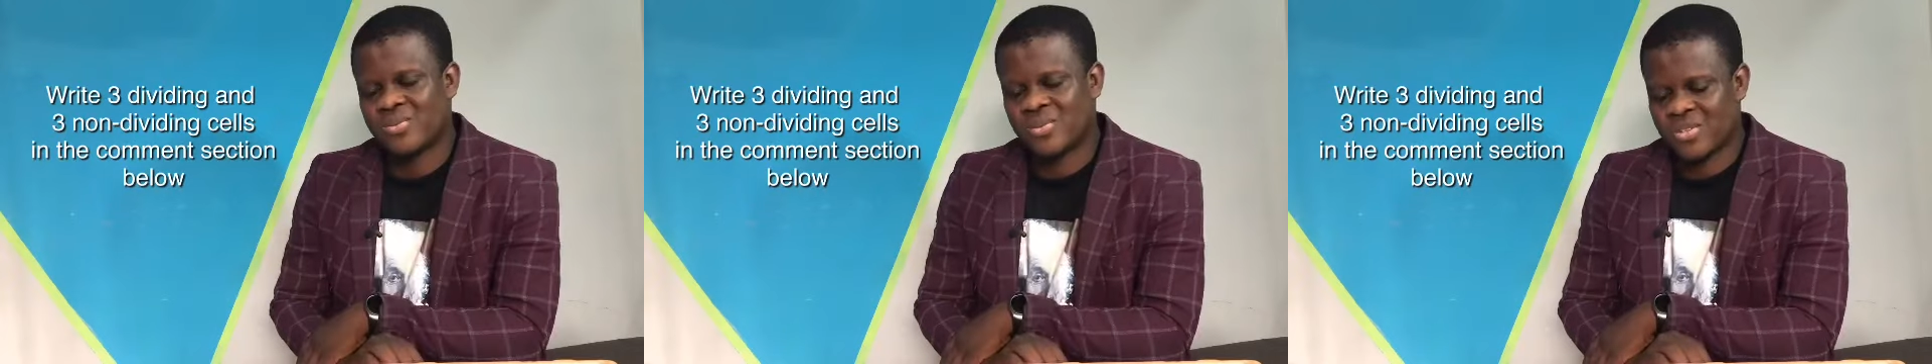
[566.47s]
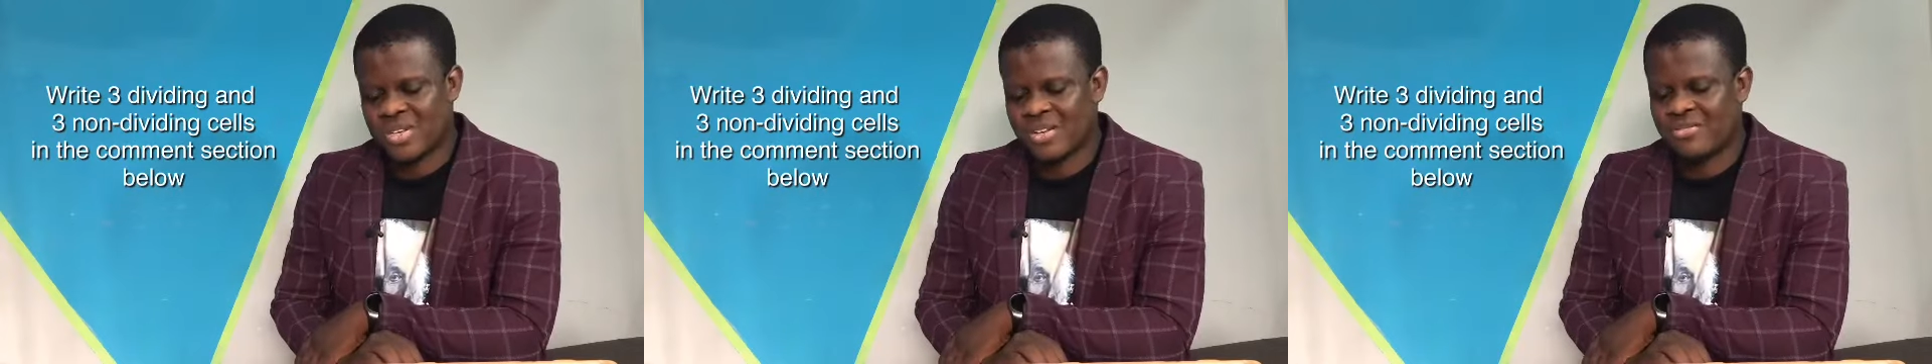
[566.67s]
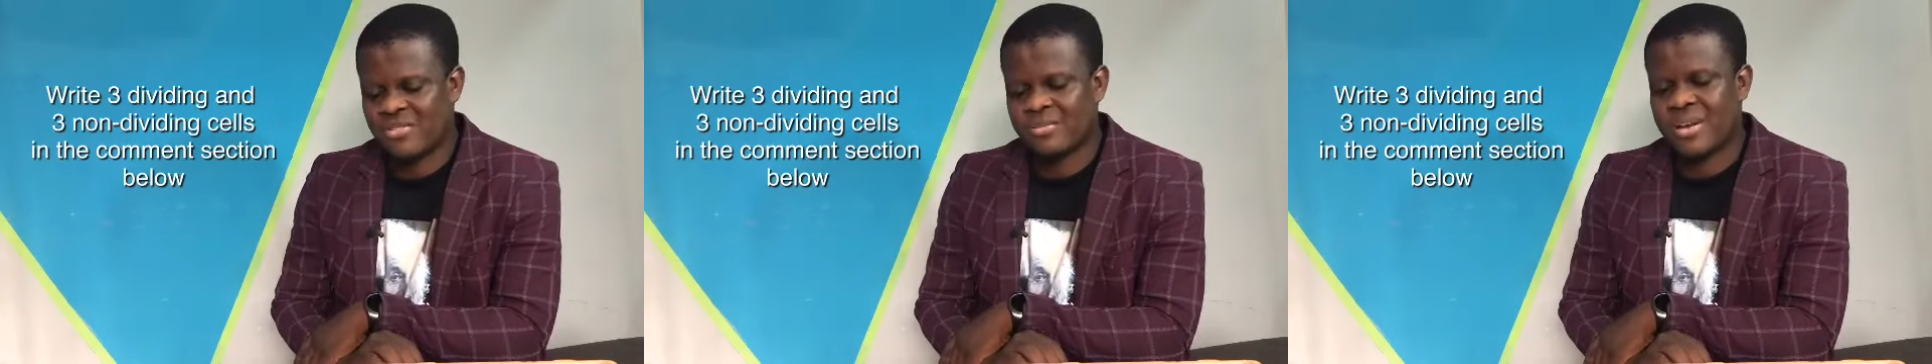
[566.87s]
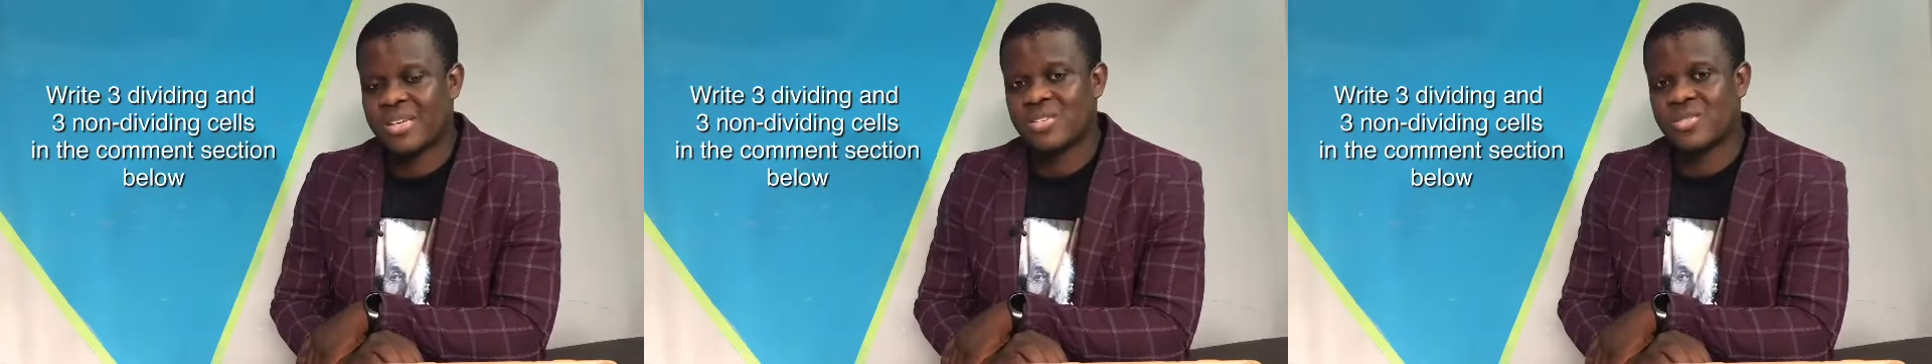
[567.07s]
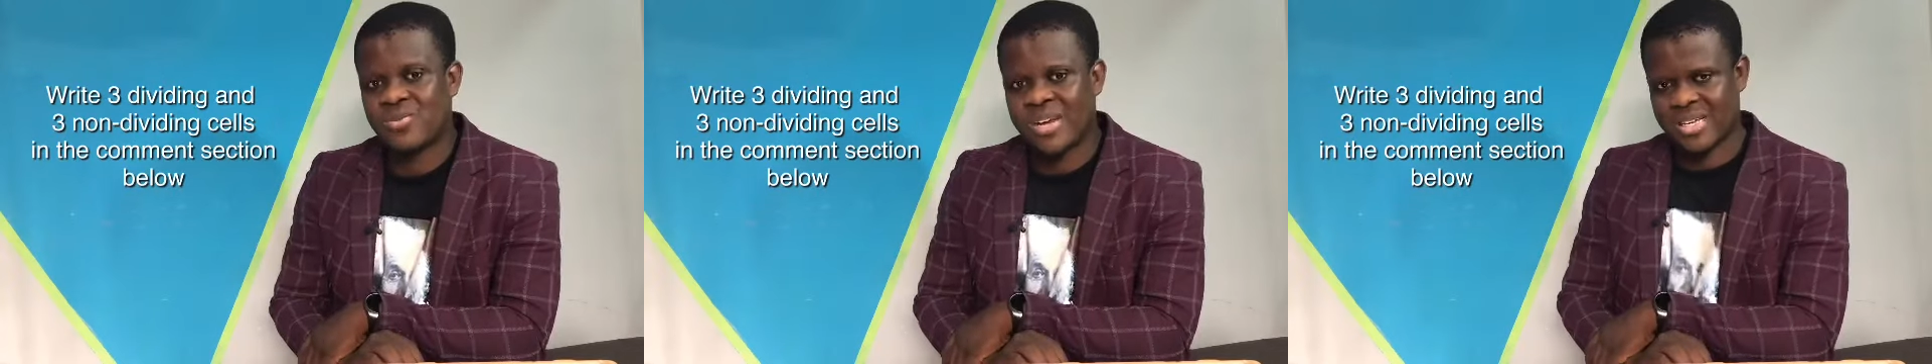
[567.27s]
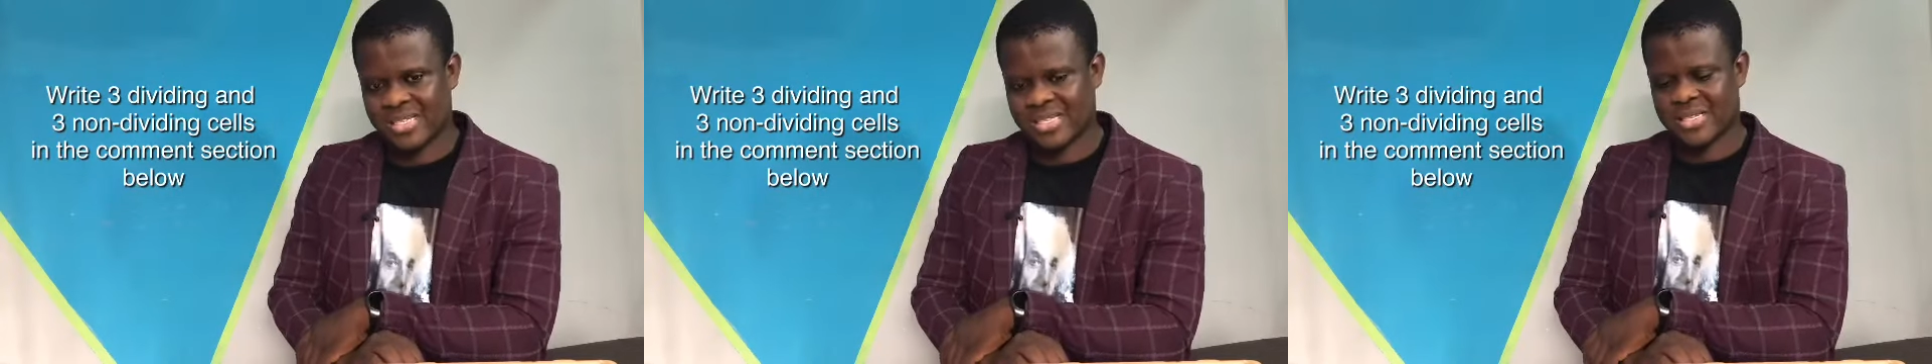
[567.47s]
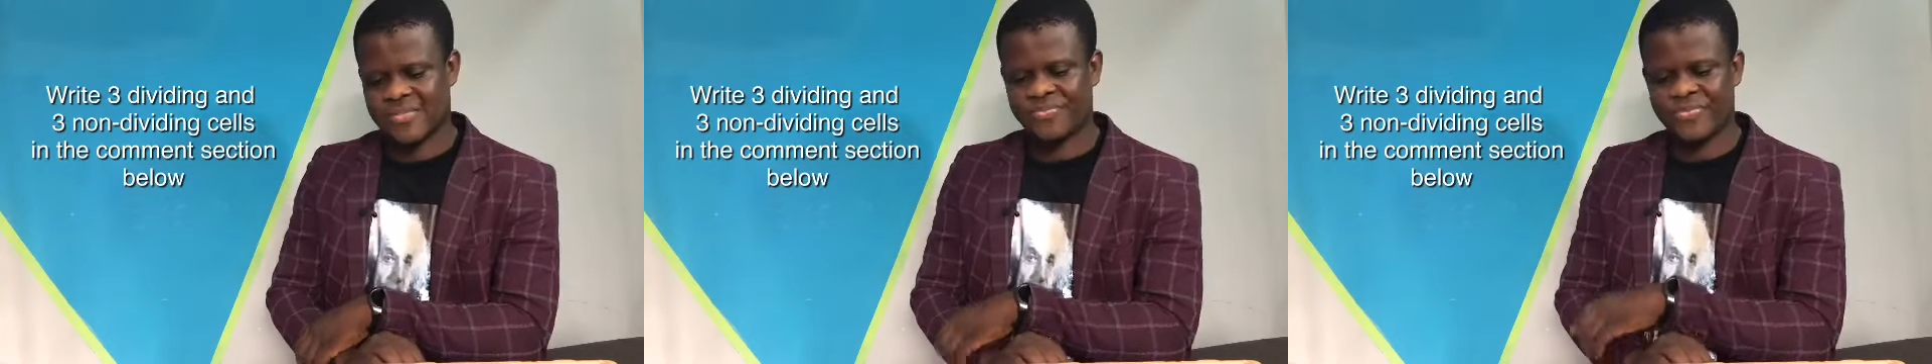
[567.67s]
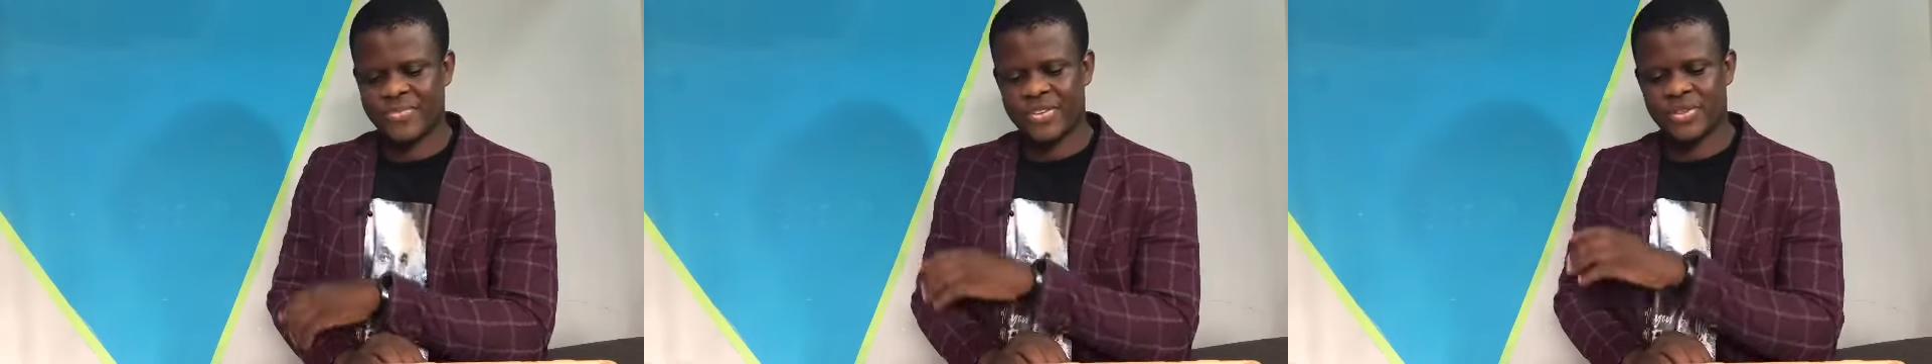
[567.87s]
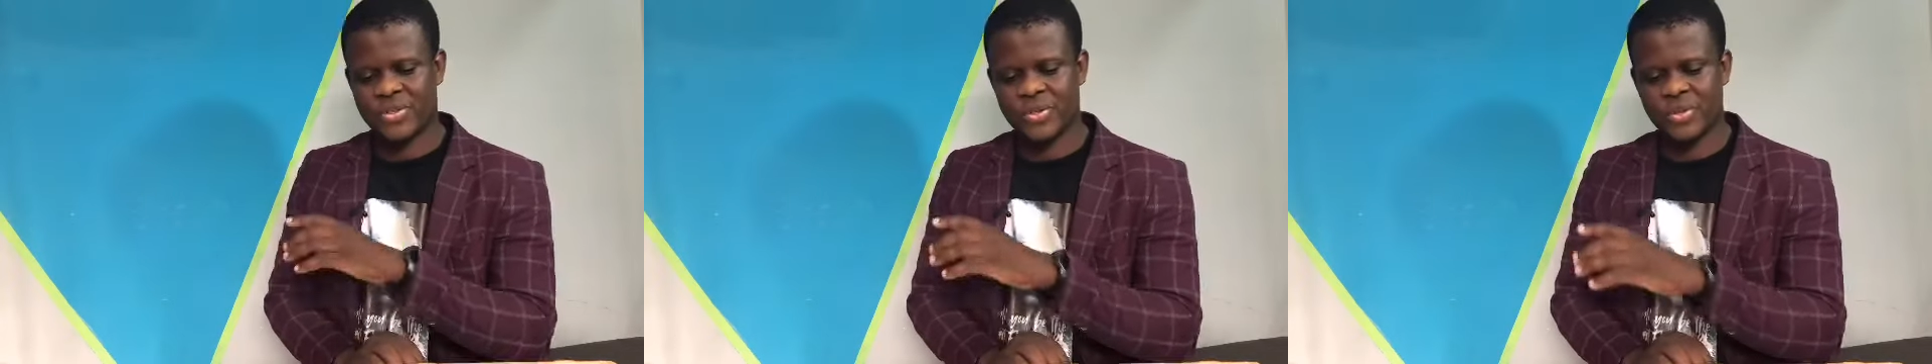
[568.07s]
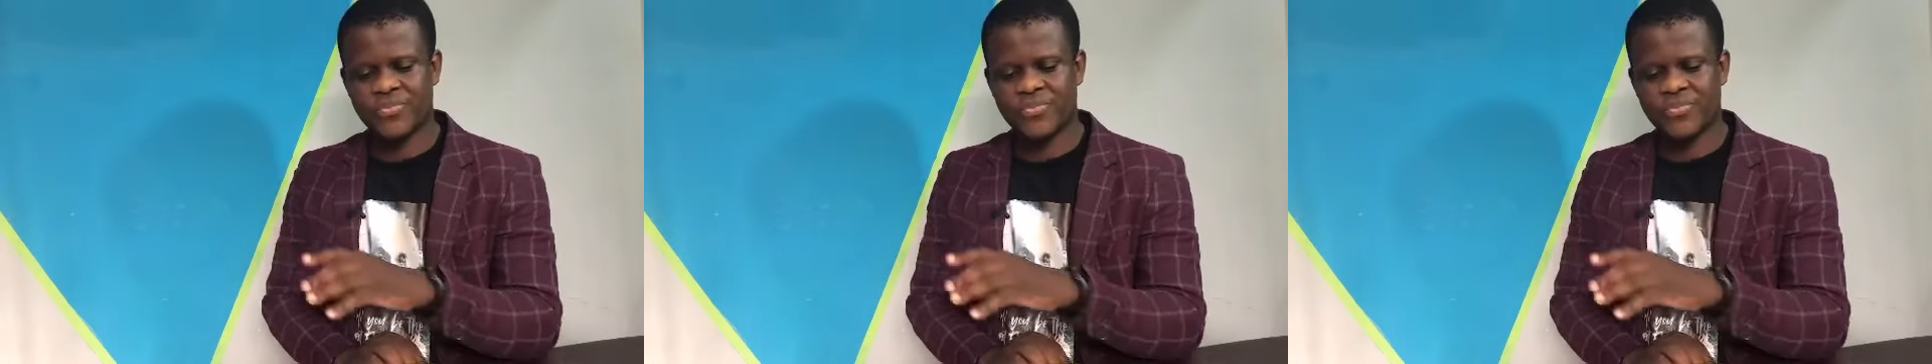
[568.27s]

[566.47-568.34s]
what you have in mind to write. So